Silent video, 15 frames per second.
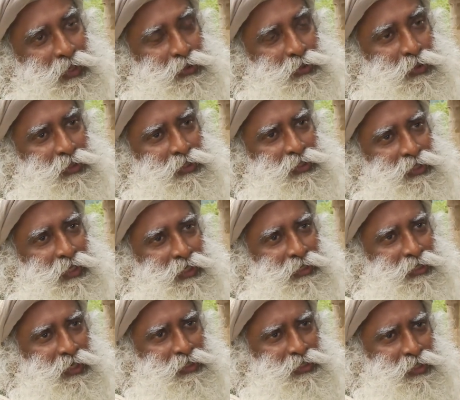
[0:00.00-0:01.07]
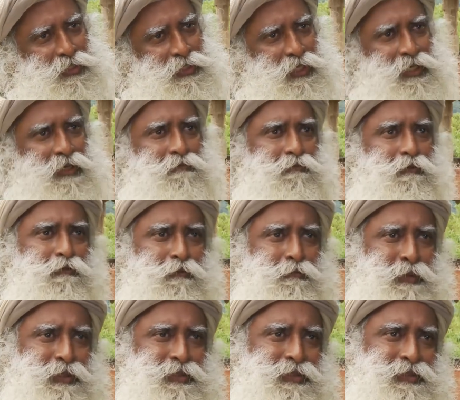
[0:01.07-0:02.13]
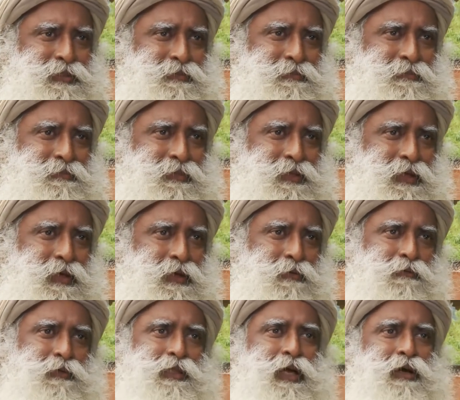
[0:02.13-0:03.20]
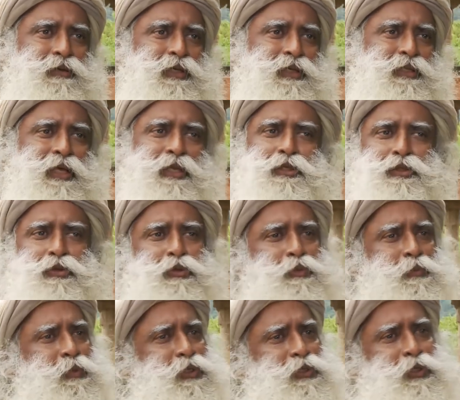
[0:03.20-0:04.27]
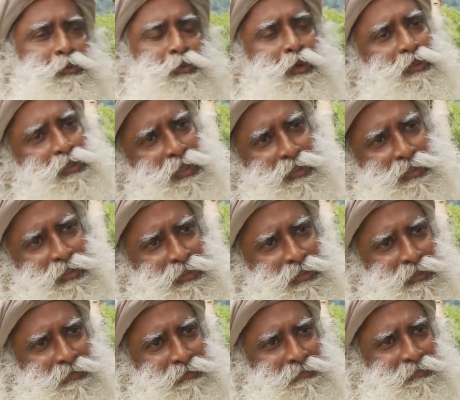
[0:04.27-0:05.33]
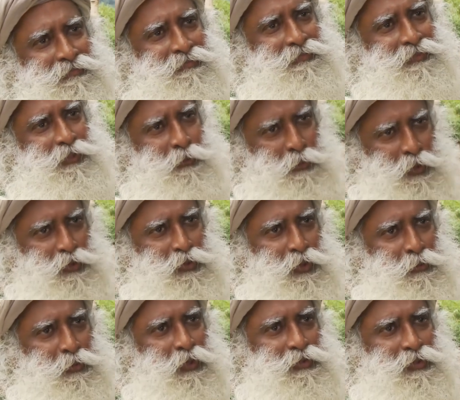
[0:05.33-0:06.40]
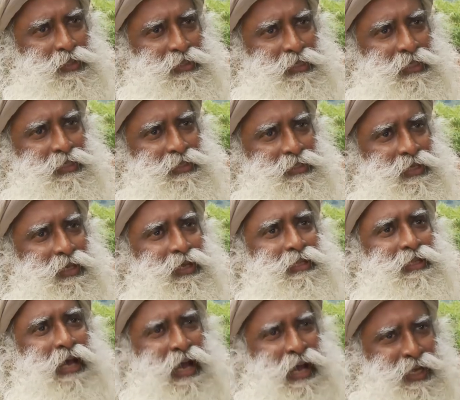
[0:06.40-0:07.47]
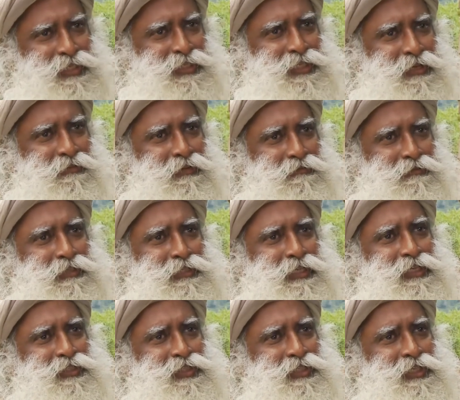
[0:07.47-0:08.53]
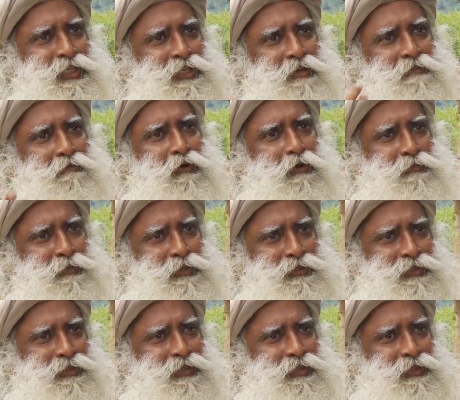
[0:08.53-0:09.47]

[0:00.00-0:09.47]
So it is the intensity and involvement. Without it, there is no spiritual process. Spiritual process is the highest level of intensity and involvement.